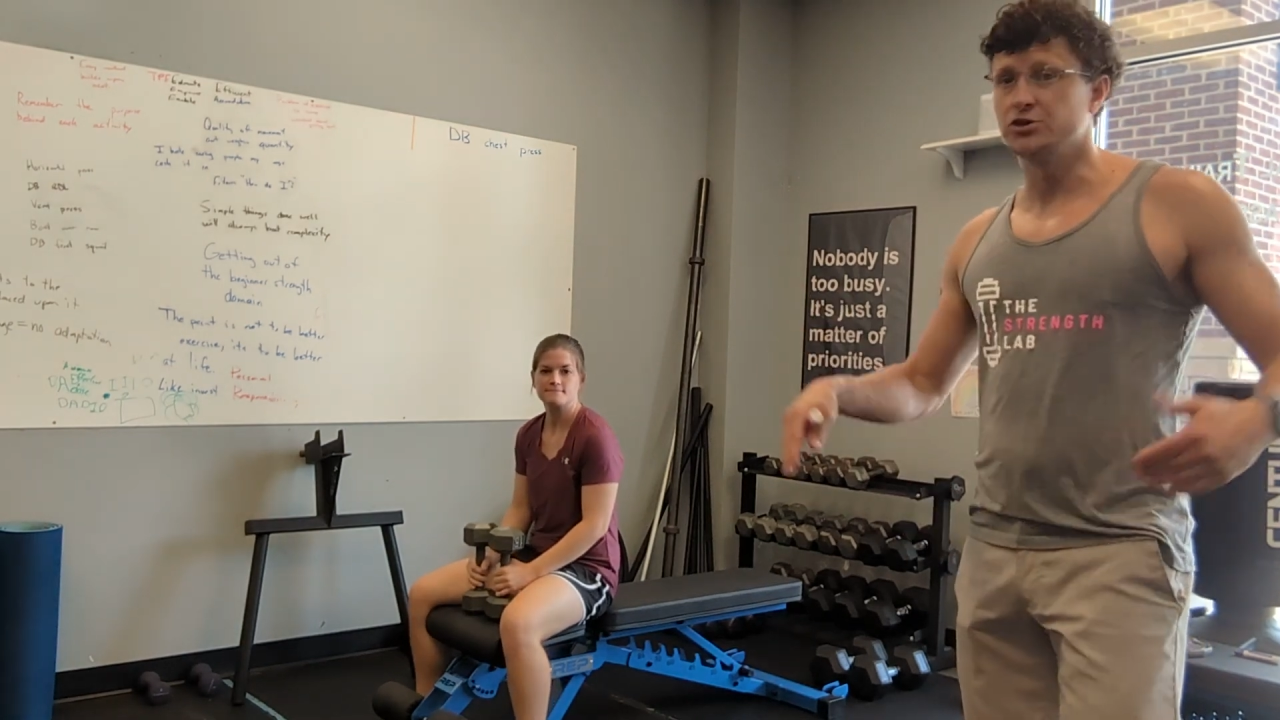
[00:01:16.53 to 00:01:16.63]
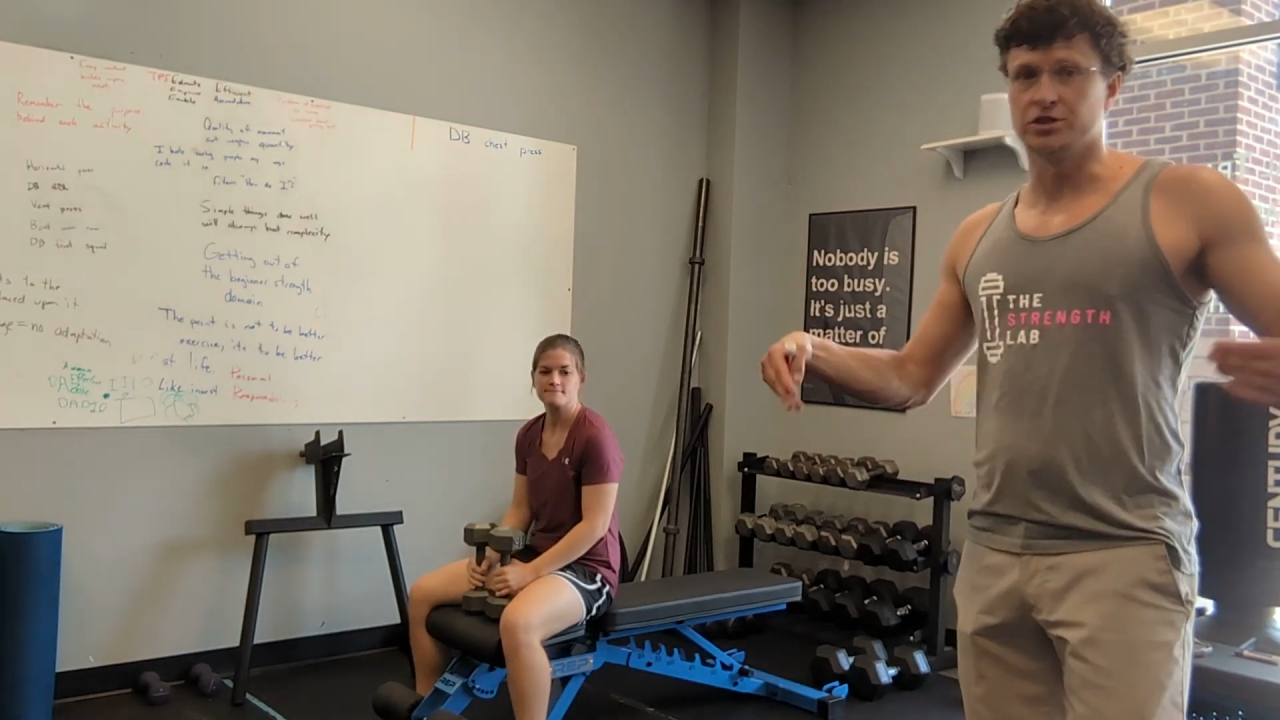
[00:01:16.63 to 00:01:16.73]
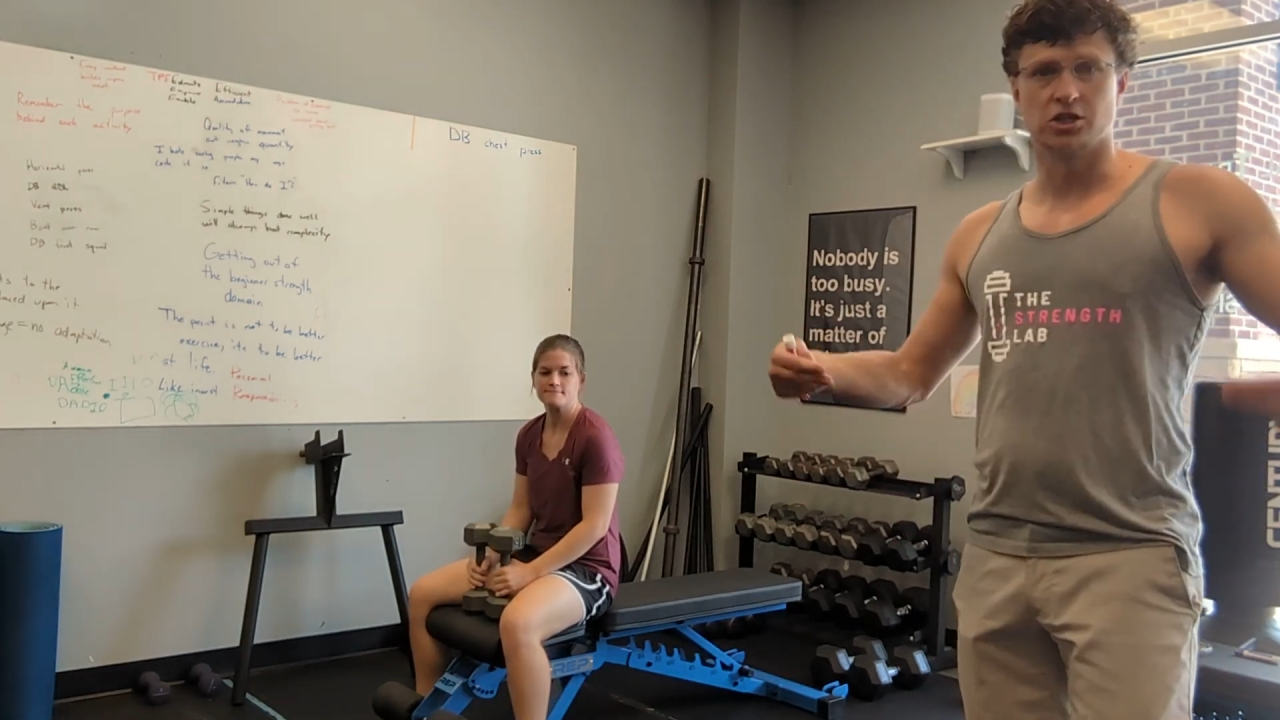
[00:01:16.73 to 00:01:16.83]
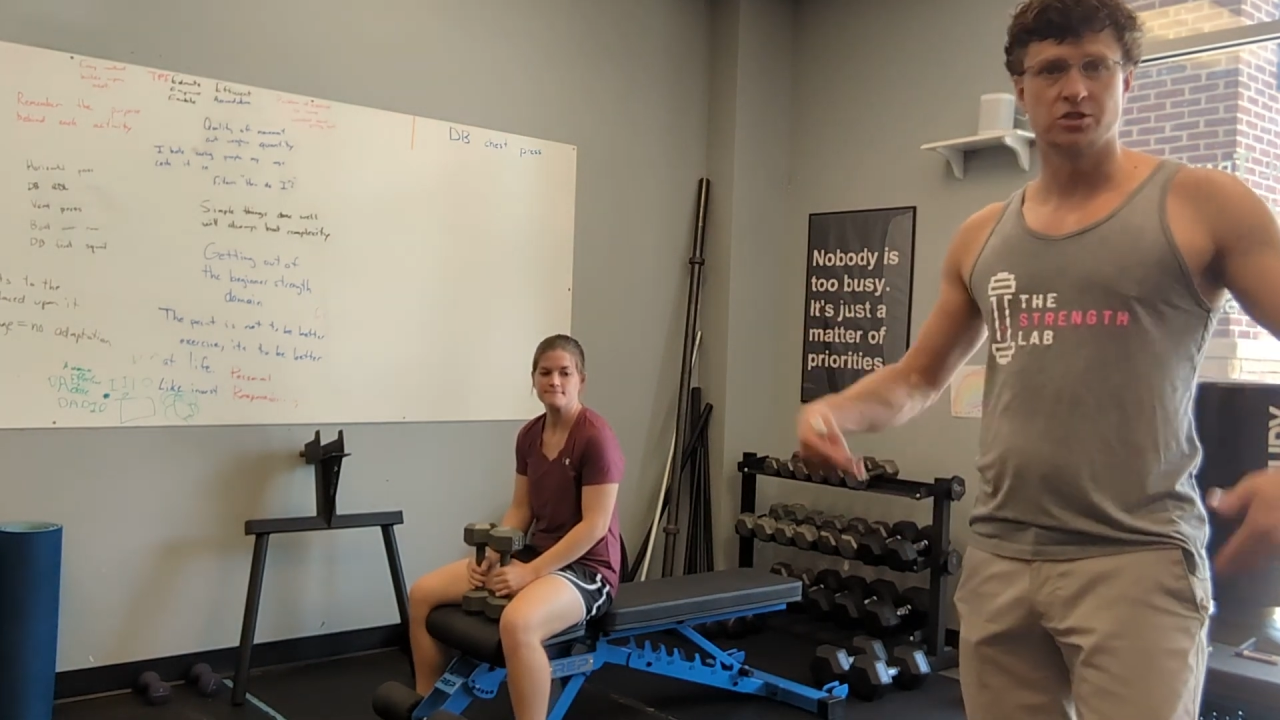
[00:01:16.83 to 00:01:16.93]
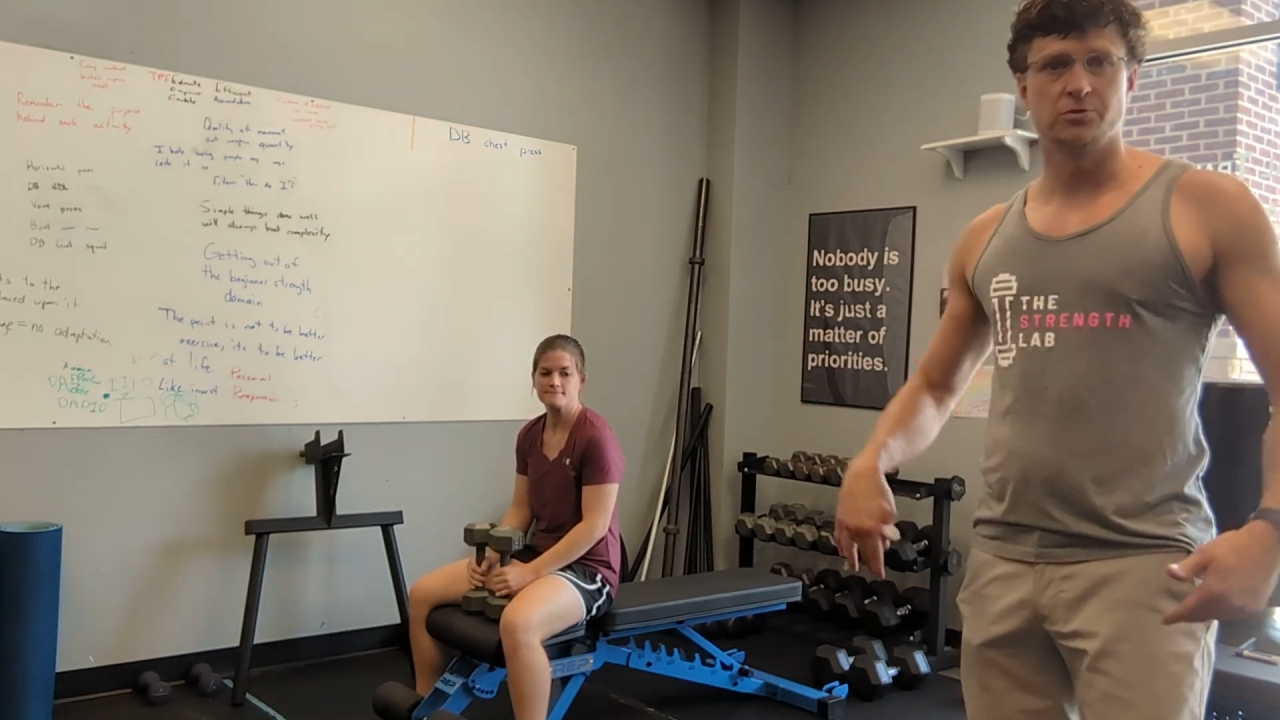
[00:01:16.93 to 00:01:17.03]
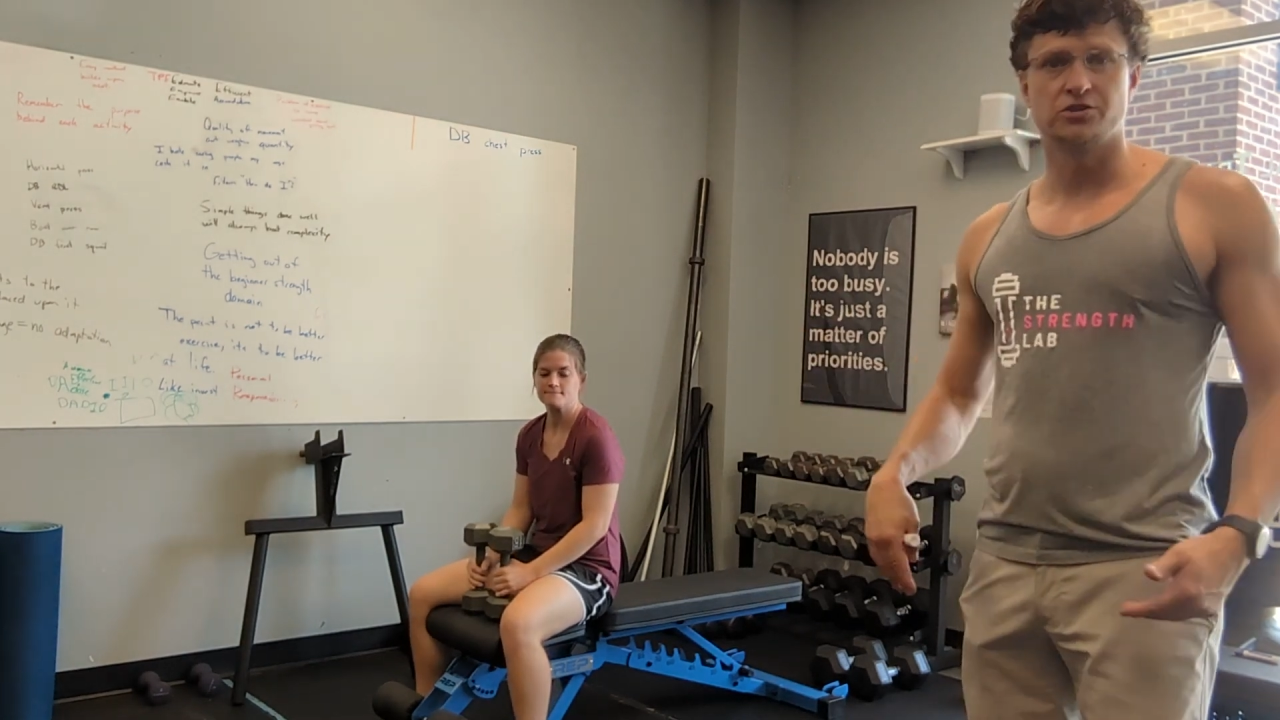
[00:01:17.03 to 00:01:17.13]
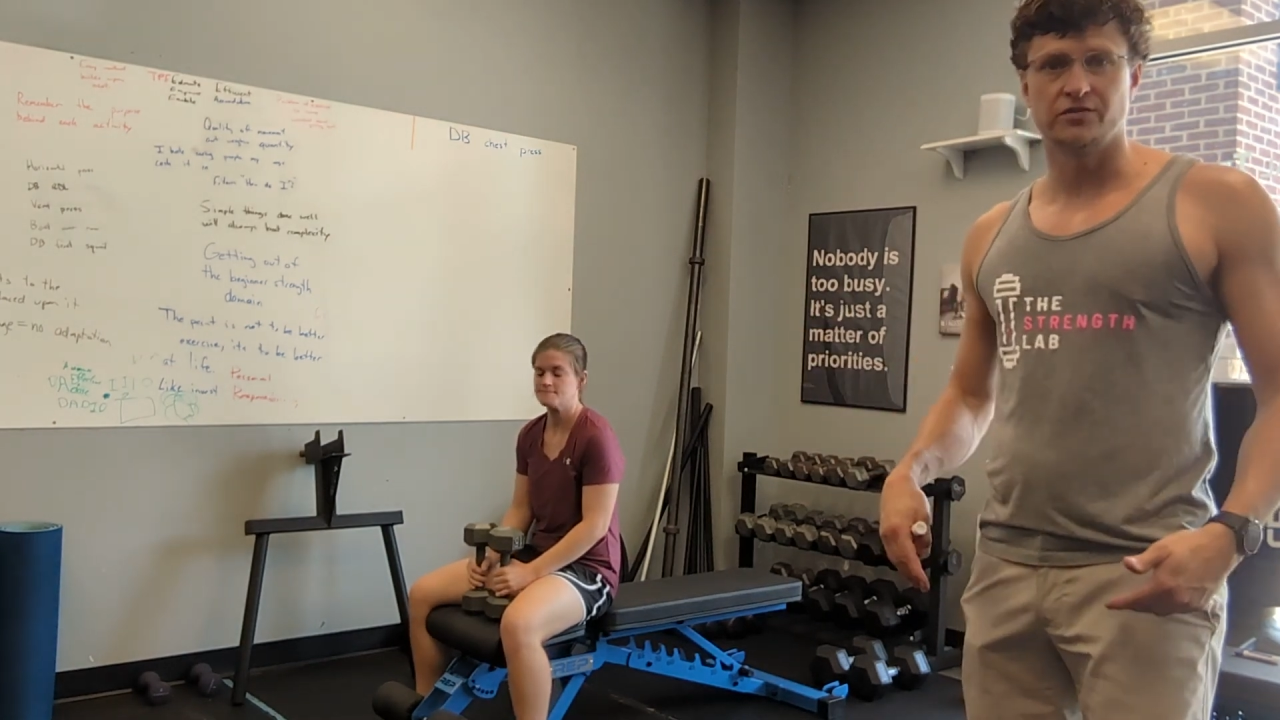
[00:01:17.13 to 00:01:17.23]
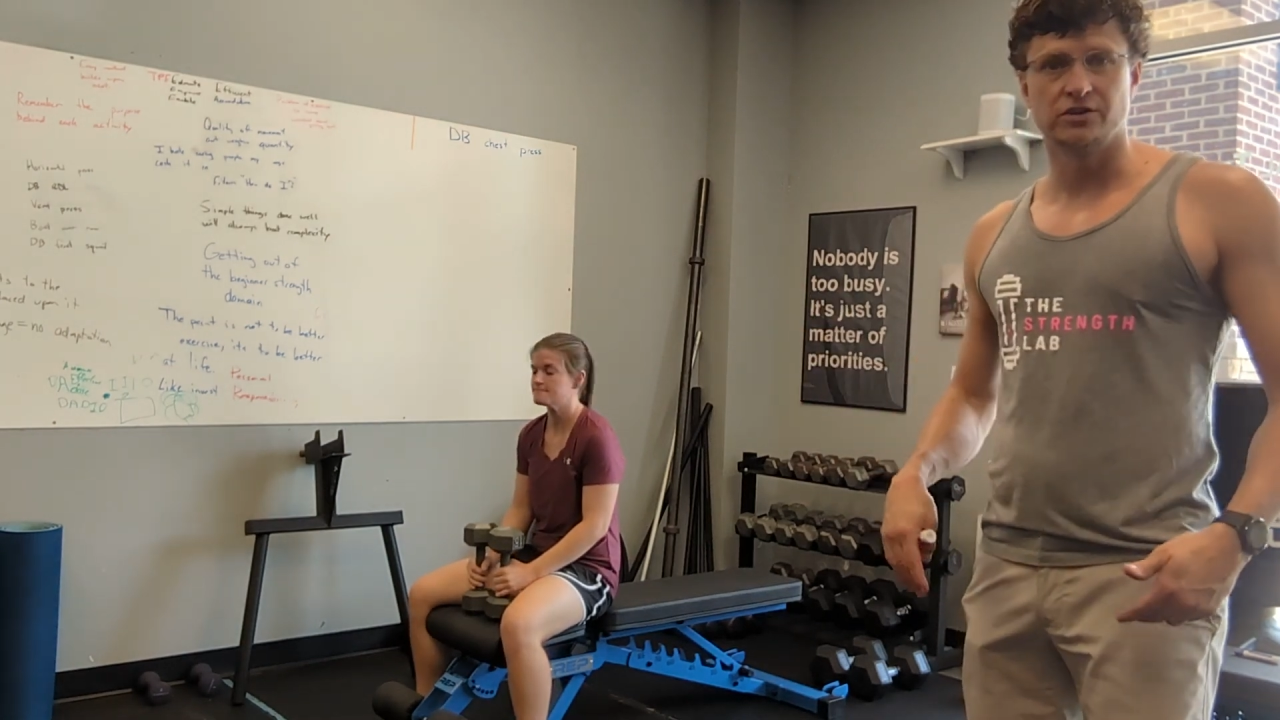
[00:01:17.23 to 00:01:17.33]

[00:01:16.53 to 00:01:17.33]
but you can also put your